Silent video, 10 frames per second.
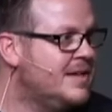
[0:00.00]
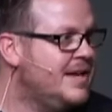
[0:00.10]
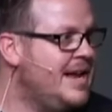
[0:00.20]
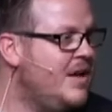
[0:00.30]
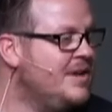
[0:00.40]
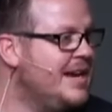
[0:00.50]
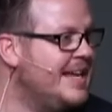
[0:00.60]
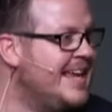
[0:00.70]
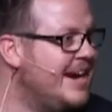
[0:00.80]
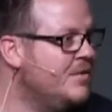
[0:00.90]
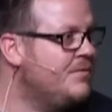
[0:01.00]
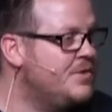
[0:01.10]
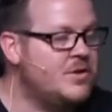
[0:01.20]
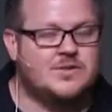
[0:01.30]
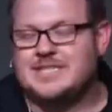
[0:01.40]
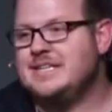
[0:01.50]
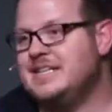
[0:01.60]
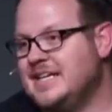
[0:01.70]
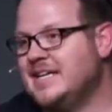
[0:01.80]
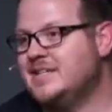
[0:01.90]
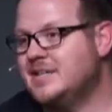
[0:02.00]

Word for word: And how can I care for those in need?